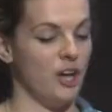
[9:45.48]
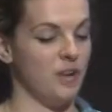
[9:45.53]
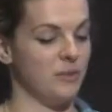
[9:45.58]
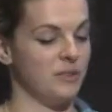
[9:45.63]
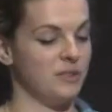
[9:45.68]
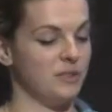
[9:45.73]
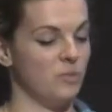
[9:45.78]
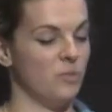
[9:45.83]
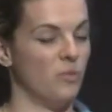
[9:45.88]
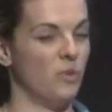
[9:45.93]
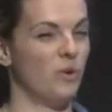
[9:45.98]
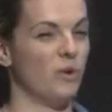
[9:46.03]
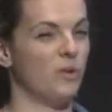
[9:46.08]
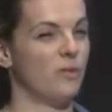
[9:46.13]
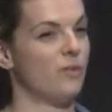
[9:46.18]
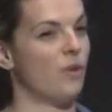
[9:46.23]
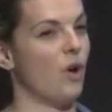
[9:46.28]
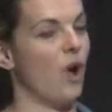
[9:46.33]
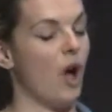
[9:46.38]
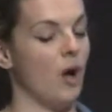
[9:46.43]
it was more
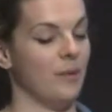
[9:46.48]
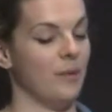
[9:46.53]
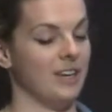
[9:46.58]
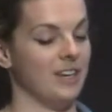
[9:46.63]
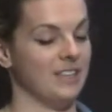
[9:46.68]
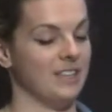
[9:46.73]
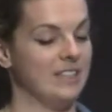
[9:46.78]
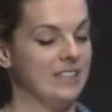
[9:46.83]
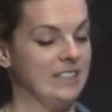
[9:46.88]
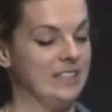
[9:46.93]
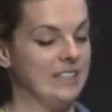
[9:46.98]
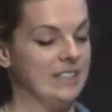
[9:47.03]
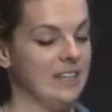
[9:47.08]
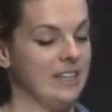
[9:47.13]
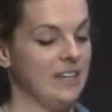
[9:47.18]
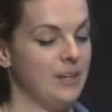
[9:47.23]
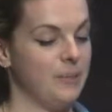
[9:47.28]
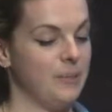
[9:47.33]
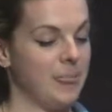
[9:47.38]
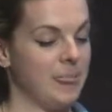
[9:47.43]
for hobbyists.
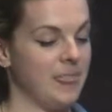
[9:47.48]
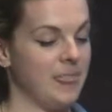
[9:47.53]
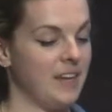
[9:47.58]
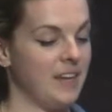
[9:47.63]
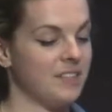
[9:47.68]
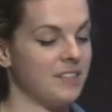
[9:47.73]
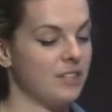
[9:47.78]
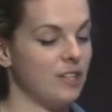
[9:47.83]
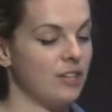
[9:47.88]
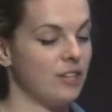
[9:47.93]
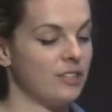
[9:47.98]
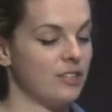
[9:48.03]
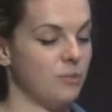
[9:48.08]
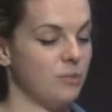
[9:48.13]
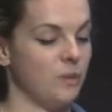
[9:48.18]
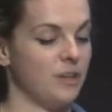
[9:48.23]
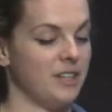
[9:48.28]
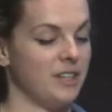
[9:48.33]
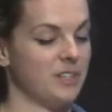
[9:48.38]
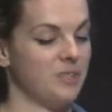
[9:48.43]
These locks
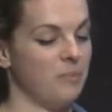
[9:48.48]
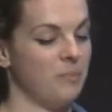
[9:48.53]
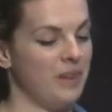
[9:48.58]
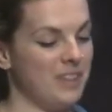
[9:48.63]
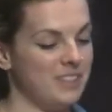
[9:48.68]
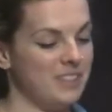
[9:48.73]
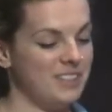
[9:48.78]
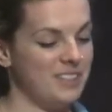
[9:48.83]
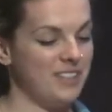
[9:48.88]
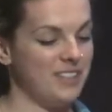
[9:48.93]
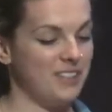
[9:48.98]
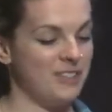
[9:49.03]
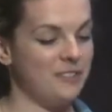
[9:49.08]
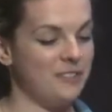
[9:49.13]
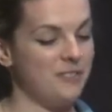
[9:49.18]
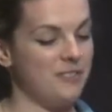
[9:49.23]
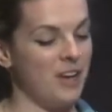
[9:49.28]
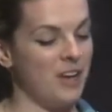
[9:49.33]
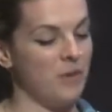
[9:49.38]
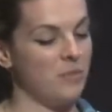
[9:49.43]
were
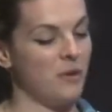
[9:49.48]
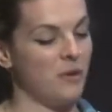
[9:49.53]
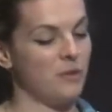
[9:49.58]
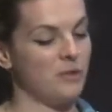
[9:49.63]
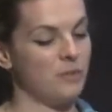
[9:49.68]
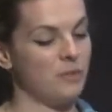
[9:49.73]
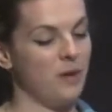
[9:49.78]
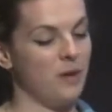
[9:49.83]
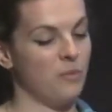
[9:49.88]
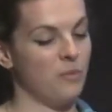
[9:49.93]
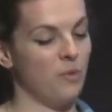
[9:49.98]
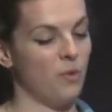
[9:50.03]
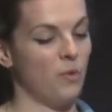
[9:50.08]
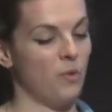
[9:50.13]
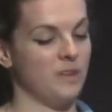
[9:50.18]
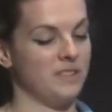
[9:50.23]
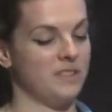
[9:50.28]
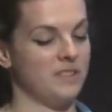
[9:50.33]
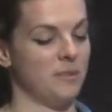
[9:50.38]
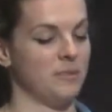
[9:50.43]
expensive, and most people
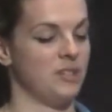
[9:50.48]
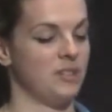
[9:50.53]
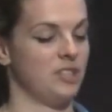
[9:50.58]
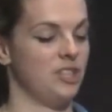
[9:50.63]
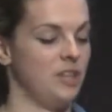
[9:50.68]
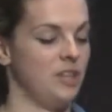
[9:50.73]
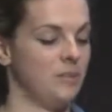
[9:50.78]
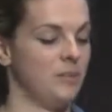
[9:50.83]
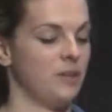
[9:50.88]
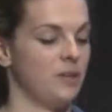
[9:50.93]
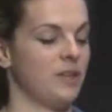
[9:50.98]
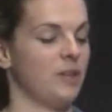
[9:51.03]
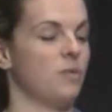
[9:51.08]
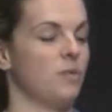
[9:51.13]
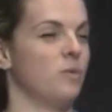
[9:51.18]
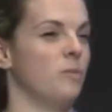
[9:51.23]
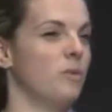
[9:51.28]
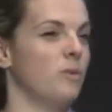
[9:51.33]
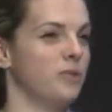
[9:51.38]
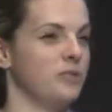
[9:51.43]
want something cheaper that
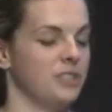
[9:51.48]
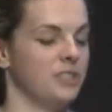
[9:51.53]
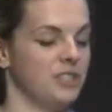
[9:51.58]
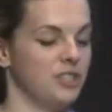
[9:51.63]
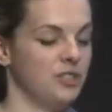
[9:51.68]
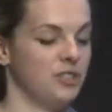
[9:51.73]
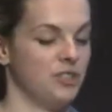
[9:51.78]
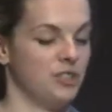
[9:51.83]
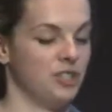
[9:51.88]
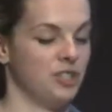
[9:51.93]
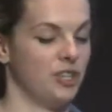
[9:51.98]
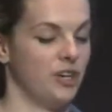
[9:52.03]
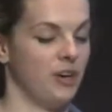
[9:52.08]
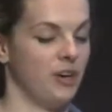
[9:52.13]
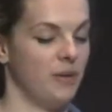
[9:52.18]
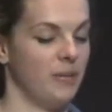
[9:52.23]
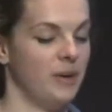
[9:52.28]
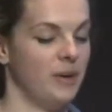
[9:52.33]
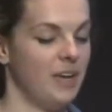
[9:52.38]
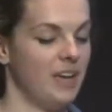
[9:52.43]
will mostly do the
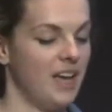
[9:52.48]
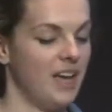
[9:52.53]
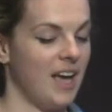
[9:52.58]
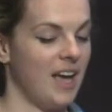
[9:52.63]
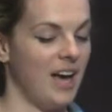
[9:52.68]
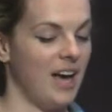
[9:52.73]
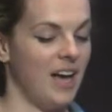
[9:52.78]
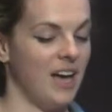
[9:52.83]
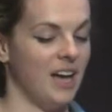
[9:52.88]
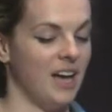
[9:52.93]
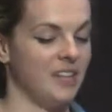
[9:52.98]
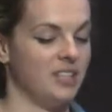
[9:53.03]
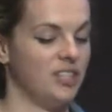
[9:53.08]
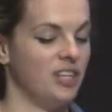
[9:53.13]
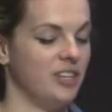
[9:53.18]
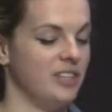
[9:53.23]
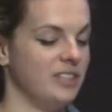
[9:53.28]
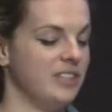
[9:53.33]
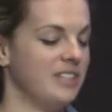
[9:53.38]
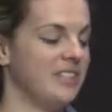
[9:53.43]
job. Uh,
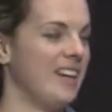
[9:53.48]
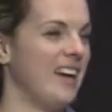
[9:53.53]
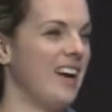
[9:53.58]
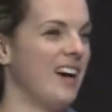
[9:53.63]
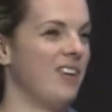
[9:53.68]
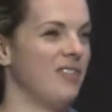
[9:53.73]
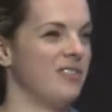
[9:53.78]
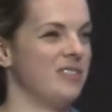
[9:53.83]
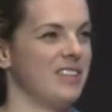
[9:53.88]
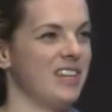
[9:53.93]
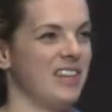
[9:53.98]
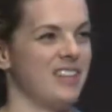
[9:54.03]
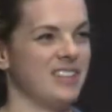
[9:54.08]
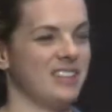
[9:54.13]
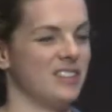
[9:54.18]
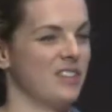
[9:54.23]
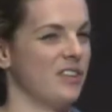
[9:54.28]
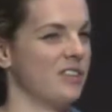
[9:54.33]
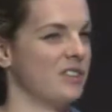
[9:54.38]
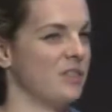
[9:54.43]
turns out that
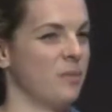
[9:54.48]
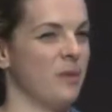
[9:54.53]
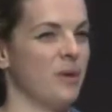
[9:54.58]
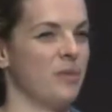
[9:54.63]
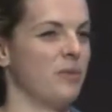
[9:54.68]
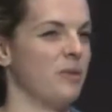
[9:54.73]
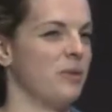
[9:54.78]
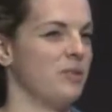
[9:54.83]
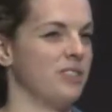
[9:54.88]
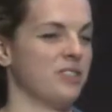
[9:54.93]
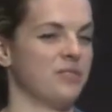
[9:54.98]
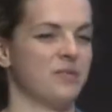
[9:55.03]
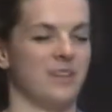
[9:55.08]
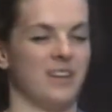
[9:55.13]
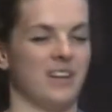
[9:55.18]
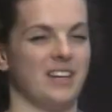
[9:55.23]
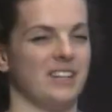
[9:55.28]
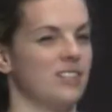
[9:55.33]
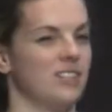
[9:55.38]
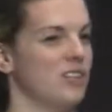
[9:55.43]
there's lots of people who just
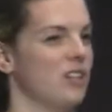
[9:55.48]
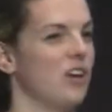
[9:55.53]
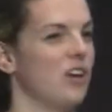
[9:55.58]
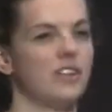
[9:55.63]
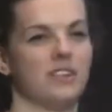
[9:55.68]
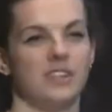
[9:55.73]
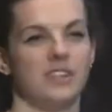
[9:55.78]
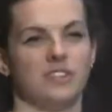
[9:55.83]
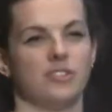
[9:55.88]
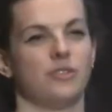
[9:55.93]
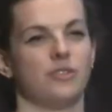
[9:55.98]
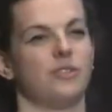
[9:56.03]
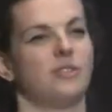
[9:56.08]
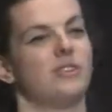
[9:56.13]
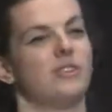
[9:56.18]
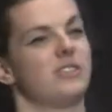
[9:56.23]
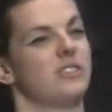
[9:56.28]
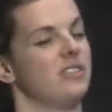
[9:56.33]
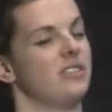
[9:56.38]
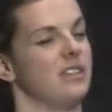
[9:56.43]
forget to lock their
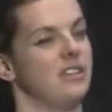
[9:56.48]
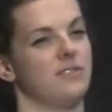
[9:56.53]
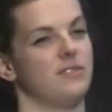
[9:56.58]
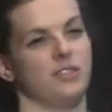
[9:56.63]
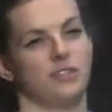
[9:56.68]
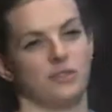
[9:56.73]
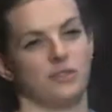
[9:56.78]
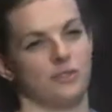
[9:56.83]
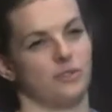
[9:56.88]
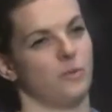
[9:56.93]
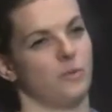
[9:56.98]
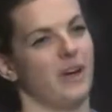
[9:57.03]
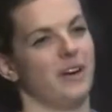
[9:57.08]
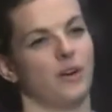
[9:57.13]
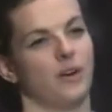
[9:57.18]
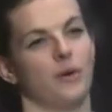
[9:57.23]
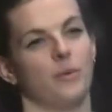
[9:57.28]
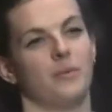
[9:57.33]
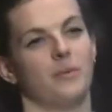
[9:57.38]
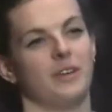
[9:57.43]
doors or leave their doors wide
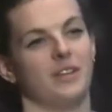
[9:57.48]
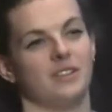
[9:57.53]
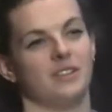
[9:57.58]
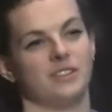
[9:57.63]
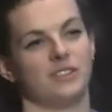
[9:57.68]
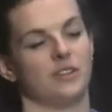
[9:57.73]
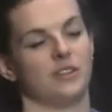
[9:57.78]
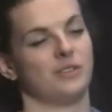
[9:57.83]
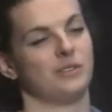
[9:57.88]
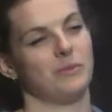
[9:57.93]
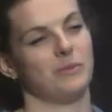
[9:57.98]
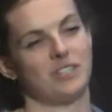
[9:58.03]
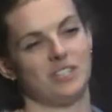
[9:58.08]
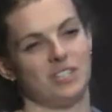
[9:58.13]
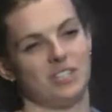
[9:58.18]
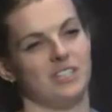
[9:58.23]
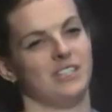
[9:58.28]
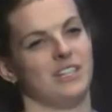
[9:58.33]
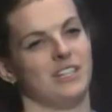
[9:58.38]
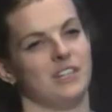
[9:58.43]
open, so it's much
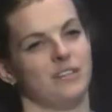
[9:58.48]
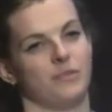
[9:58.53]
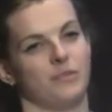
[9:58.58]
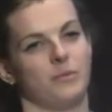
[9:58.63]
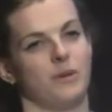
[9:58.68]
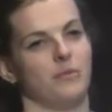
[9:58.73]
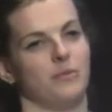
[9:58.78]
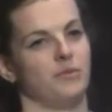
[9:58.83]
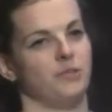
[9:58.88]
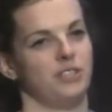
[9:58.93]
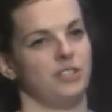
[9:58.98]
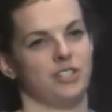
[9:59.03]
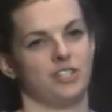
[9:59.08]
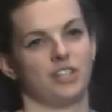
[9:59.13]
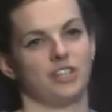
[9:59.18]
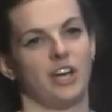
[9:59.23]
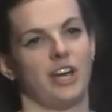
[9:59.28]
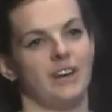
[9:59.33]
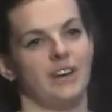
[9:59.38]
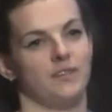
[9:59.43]
easier for people to
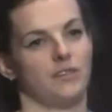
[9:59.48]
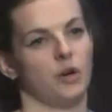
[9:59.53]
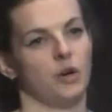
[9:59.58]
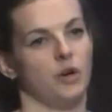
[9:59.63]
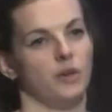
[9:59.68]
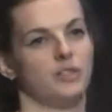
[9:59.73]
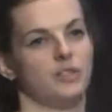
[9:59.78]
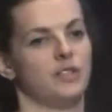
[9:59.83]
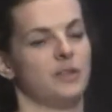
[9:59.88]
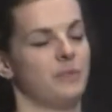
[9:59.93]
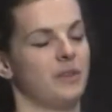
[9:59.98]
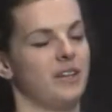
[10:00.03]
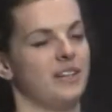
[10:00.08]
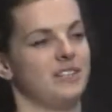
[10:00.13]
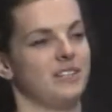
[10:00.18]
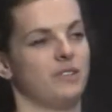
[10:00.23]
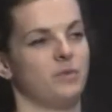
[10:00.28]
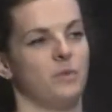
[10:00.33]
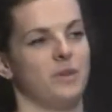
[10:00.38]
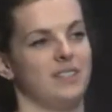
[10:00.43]
just kind of go to the
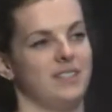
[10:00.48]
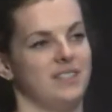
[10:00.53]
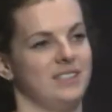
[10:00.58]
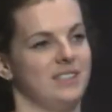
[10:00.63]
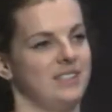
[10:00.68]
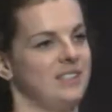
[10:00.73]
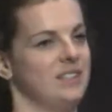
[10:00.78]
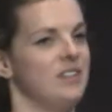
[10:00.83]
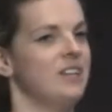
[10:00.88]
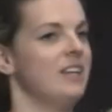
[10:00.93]
places where there's